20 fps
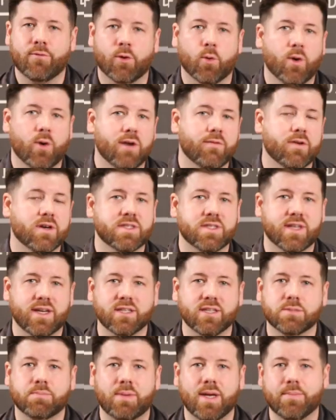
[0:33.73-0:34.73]
for one of our
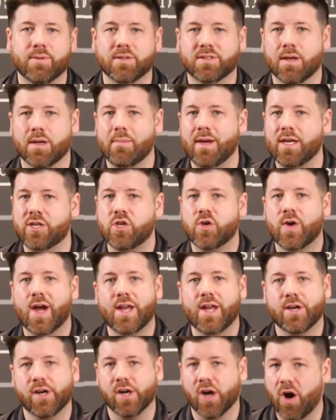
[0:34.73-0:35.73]
salespeople to meet you
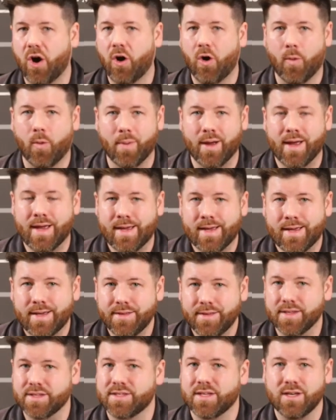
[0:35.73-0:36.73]
at your home.
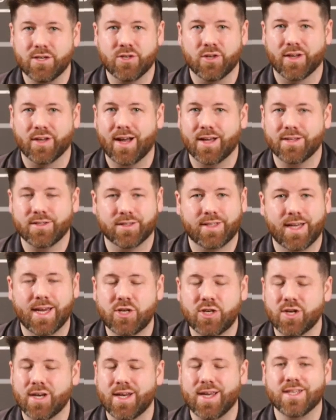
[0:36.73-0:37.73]
This initial
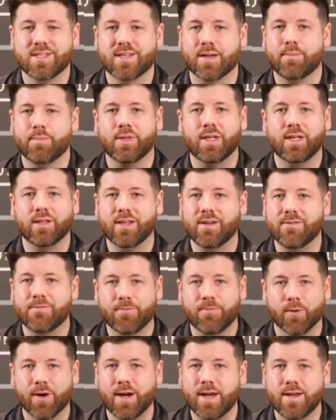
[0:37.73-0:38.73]
consultation is completely
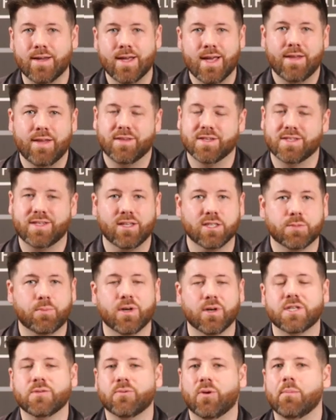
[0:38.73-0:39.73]
free. The
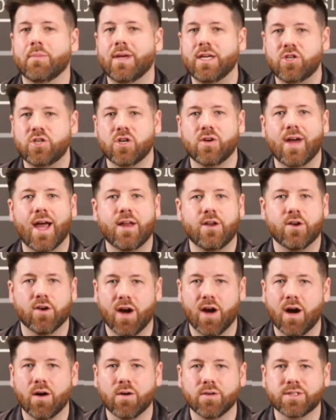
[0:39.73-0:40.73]
salesperson will meet you at your
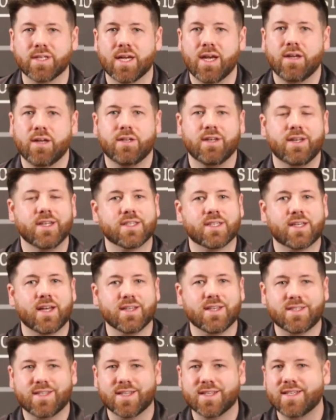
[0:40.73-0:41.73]
house to
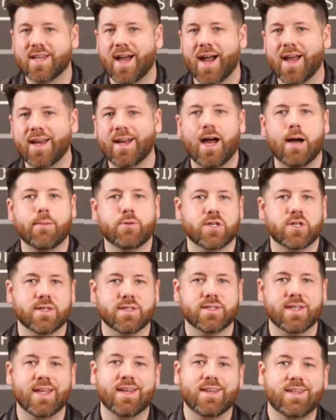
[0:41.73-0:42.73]
discuss design
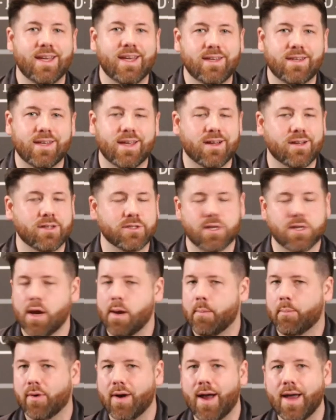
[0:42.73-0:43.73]
options and details,
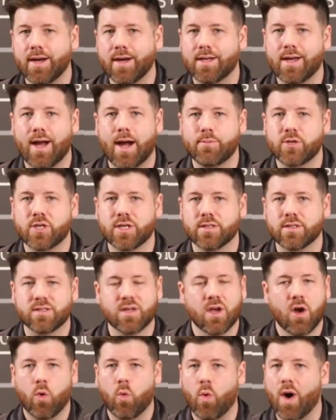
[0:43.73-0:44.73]
product options,
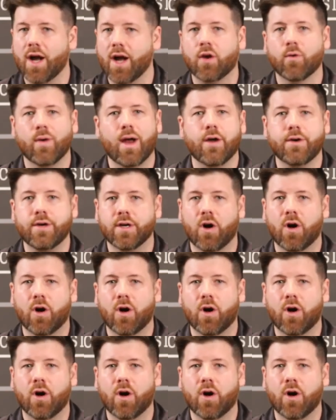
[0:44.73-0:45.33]
walk around your